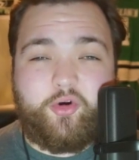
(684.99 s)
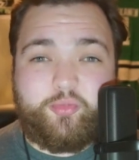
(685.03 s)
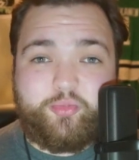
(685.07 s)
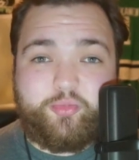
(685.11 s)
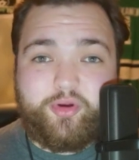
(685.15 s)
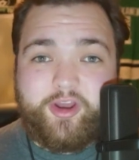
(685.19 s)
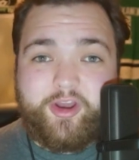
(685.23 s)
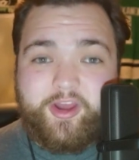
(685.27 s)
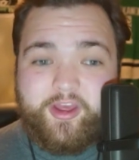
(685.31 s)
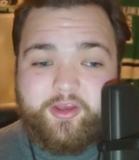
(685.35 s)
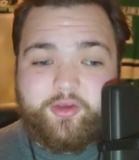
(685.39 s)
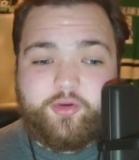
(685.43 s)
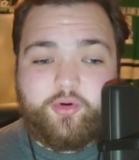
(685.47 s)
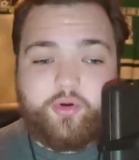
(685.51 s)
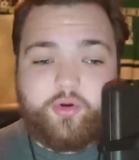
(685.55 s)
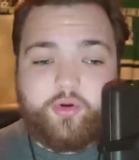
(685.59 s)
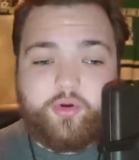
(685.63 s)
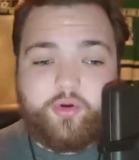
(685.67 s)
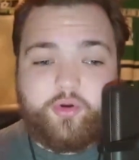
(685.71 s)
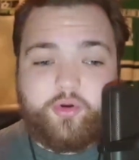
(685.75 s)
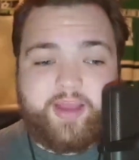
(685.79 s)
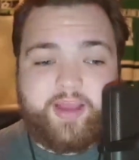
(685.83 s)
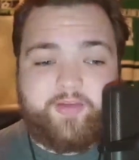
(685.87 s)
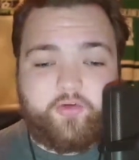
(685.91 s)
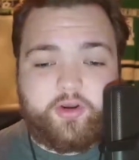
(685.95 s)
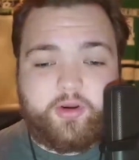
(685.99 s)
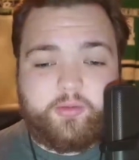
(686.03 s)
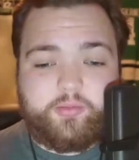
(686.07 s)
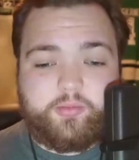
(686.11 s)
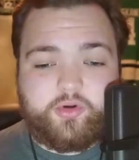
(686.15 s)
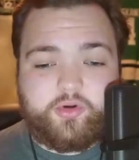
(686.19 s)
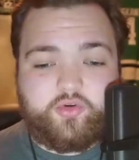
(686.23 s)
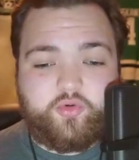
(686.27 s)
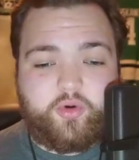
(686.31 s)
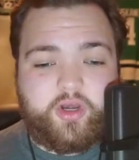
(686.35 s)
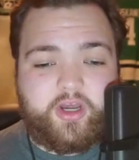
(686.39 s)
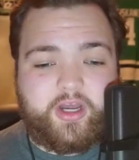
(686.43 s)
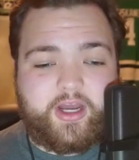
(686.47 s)
Pretty good night for number
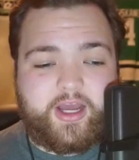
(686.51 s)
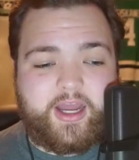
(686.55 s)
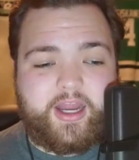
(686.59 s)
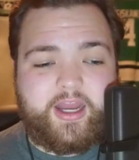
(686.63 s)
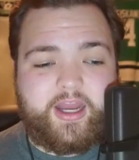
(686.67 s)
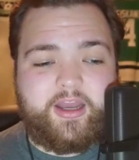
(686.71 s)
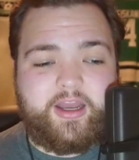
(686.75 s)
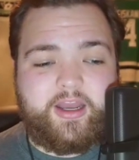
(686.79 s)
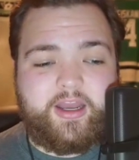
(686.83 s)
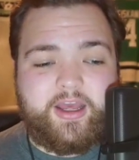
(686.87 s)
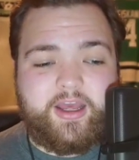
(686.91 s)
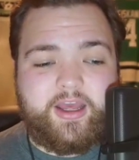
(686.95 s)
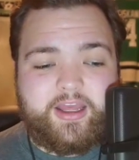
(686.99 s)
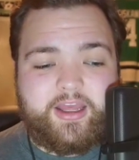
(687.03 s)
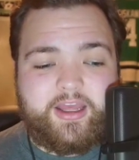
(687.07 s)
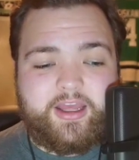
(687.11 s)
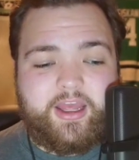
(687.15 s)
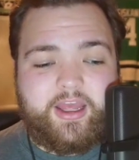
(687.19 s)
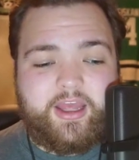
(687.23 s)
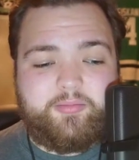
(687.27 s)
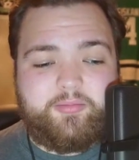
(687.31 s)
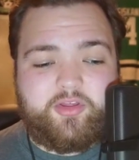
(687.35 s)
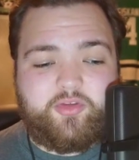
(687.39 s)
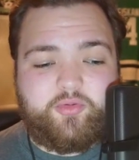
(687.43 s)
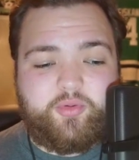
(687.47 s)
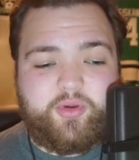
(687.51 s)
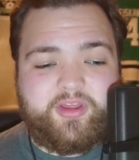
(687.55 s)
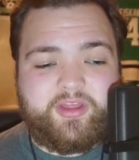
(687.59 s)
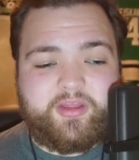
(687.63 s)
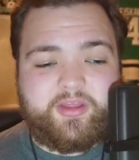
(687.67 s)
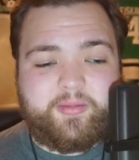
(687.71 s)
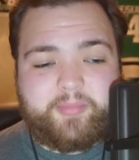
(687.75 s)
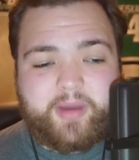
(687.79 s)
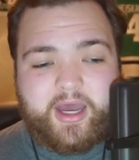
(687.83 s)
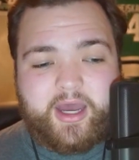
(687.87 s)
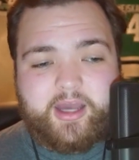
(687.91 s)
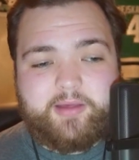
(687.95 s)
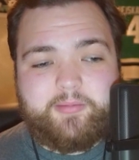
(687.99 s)
29 in between the
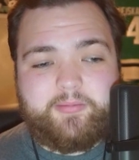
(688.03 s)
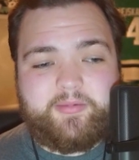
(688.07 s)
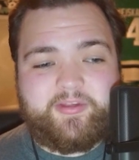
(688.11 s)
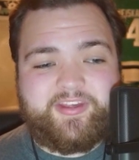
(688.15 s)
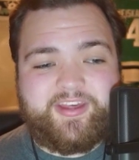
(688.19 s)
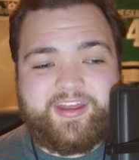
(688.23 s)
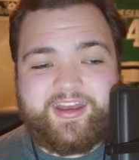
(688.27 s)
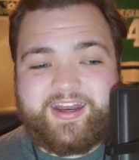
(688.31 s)
pipes.